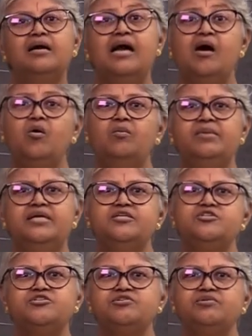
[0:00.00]

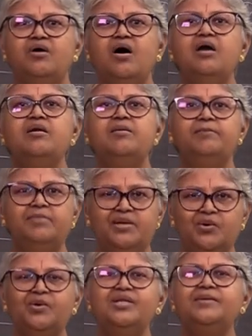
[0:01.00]
government. Or
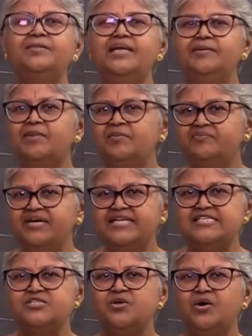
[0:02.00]
below the minimum
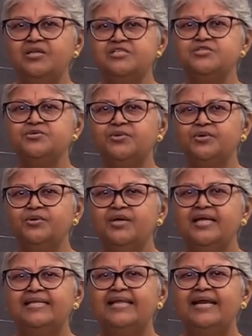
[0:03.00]
wages
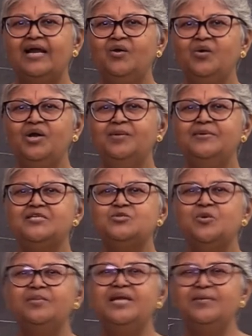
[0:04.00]
also, there are going to be
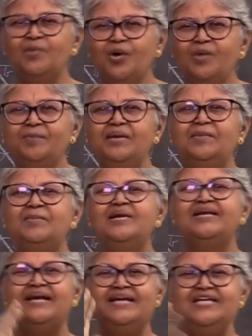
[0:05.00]
so many more people
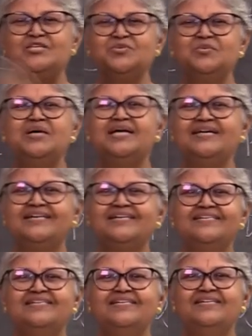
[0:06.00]
ready to
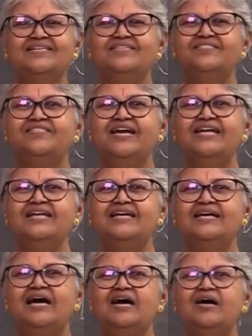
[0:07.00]
work. Fine?